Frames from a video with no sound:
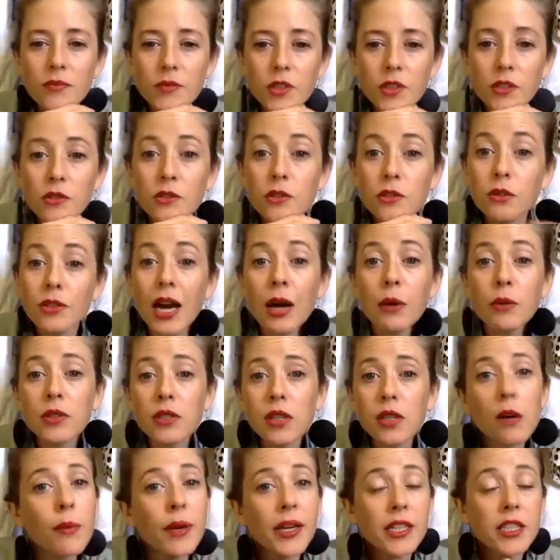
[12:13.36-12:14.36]
So that was
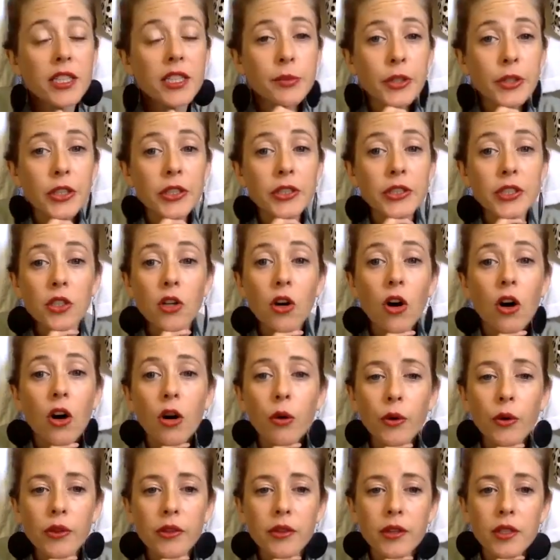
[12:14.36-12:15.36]
not my experience at all
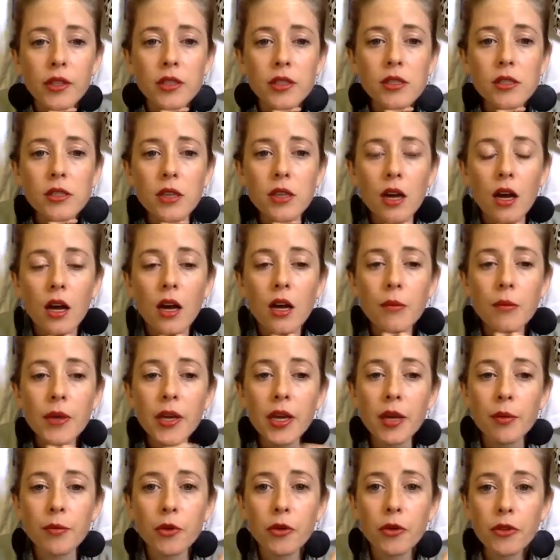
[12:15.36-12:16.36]
with this
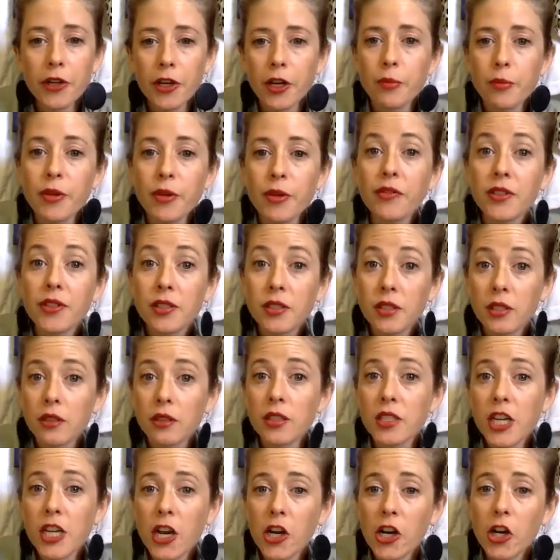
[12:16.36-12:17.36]
hypnotherapy
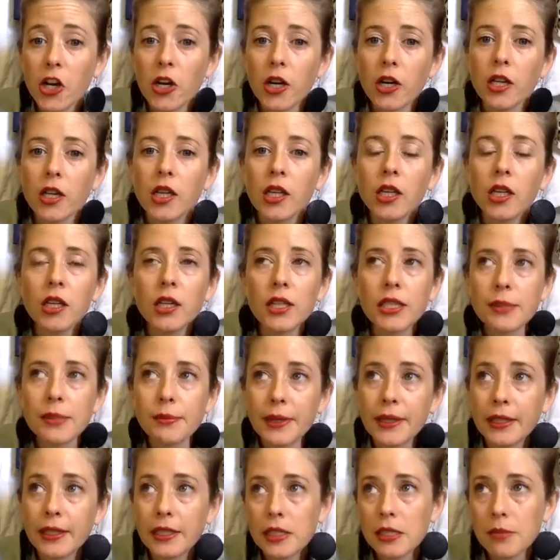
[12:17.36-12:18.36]
facilitator. He
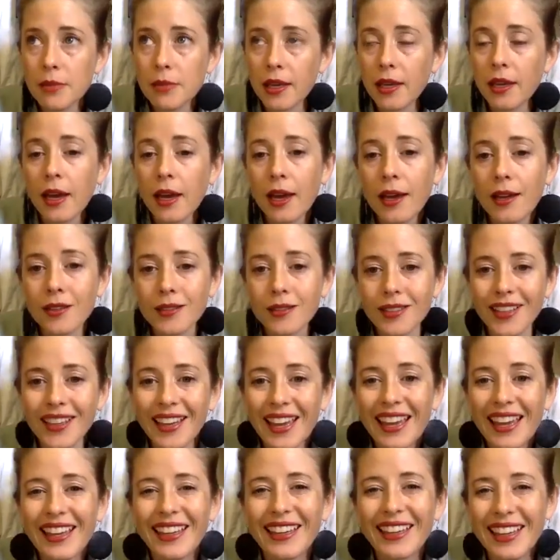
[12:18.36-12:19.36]
explained it to me as like
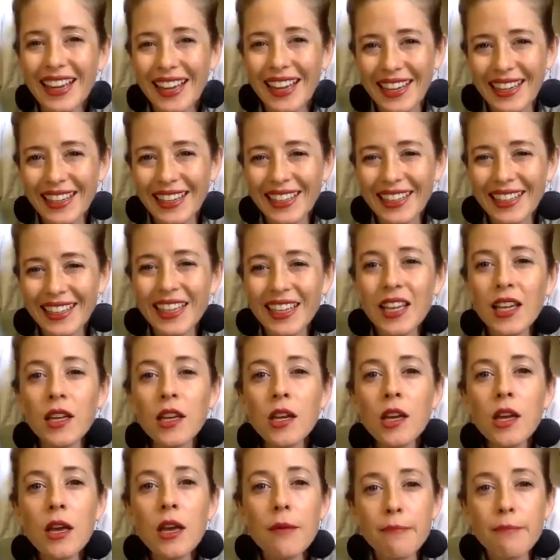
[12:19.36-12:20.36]
a guided
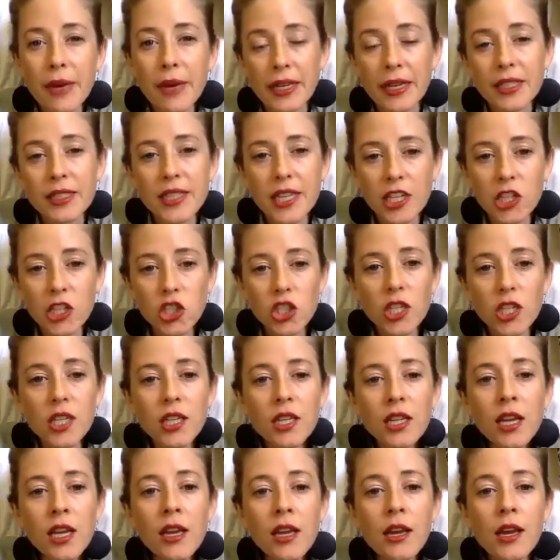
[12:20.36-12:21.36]
meditation
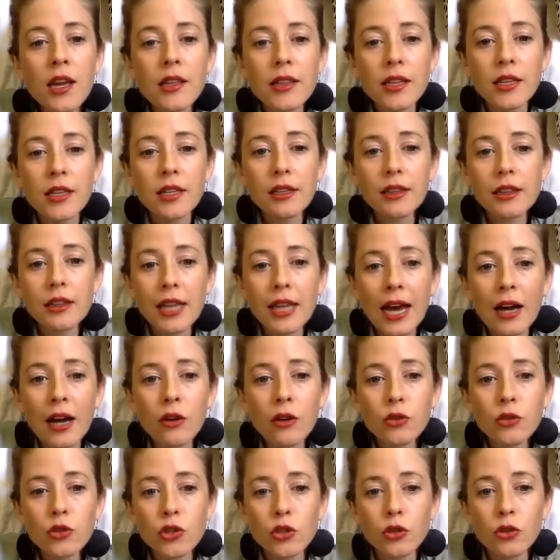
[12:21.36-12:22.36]
that
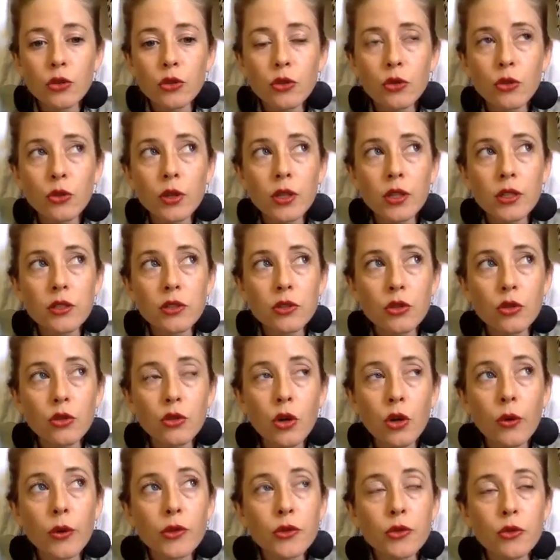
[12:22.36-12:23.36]
allows you to
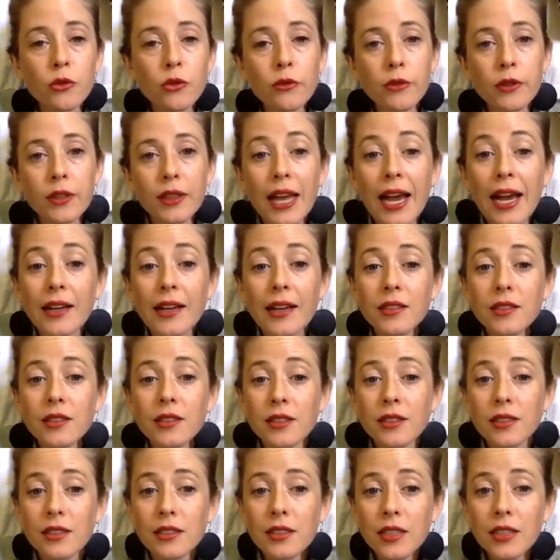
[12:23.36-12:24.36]
go into a relaxed
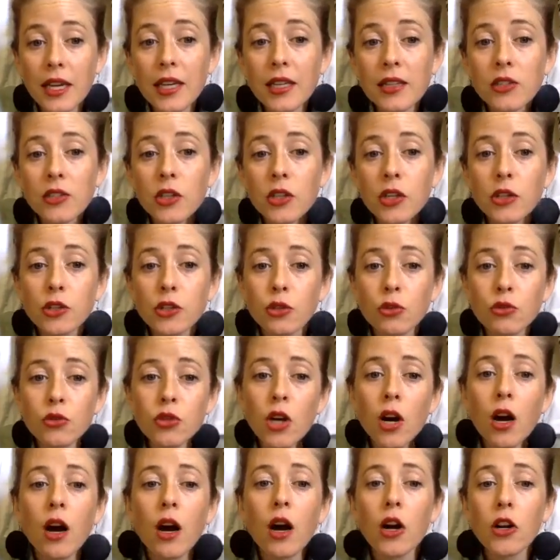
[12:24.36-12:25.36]
state to
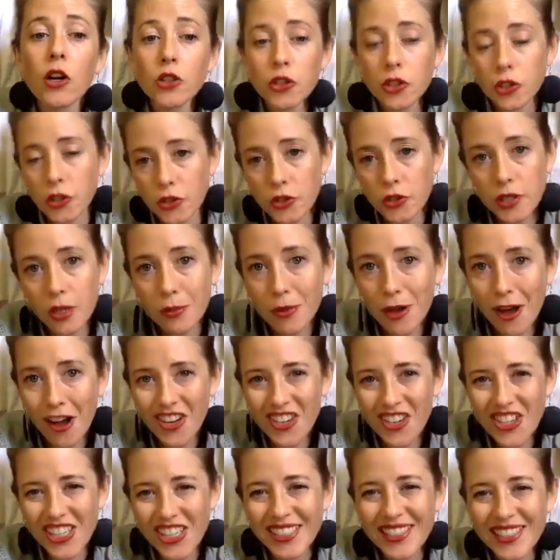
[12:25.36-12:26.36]
talk to your
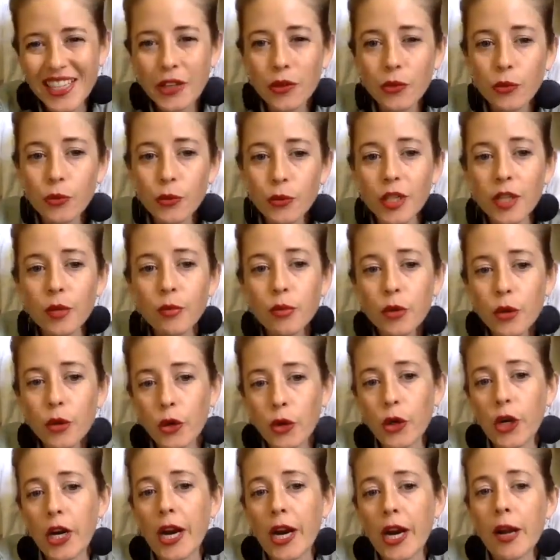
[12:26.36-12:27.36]
subconscious and
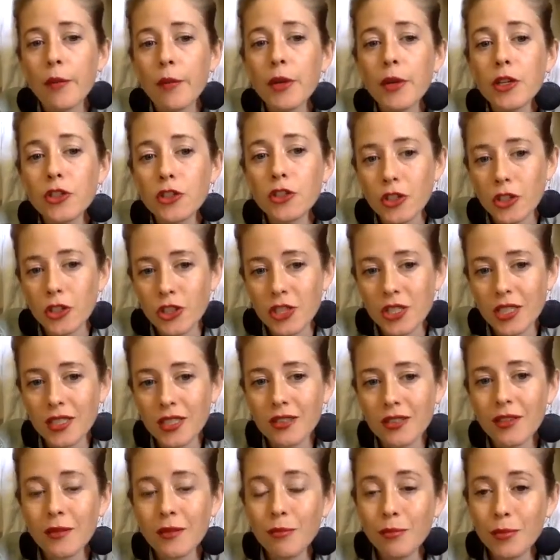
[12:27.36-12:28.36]
reprogram
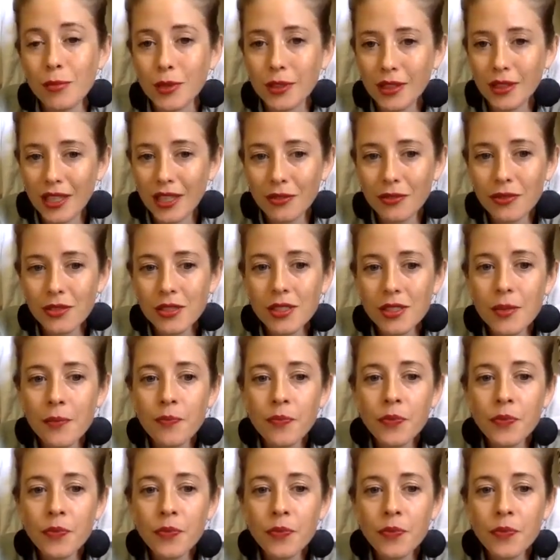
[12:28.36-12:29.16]
certain beliefs.